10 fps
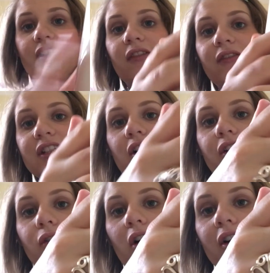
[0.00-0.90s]
You've obviously
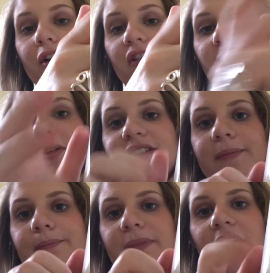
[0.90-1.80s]
got your on and off
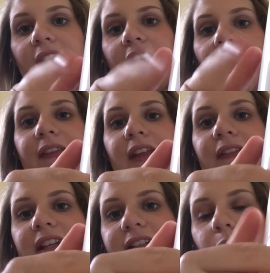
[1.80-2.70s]
button, and then
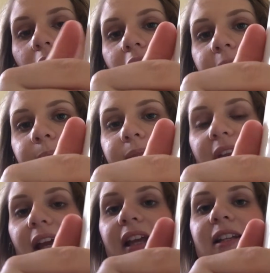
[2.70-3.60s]
this one
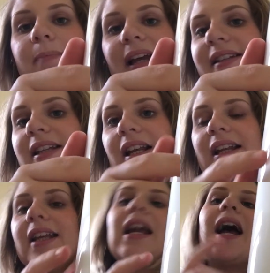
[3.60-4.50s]
is
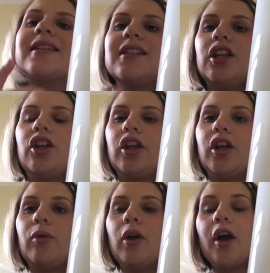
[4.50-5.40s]
basically asking
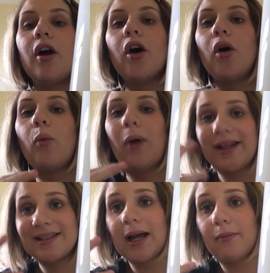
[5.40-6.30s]
you,
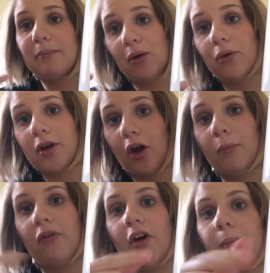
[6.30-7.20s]
where's that milk
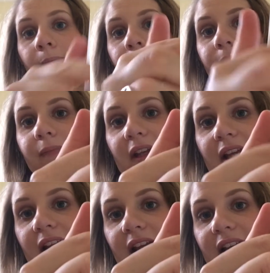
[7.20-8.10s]
come from?
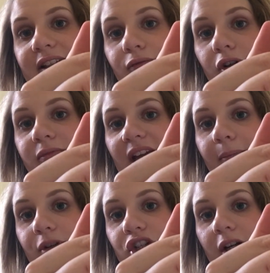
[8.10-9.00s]
Is it room
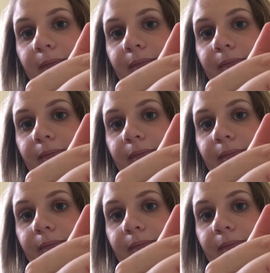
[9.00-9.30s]
temperature?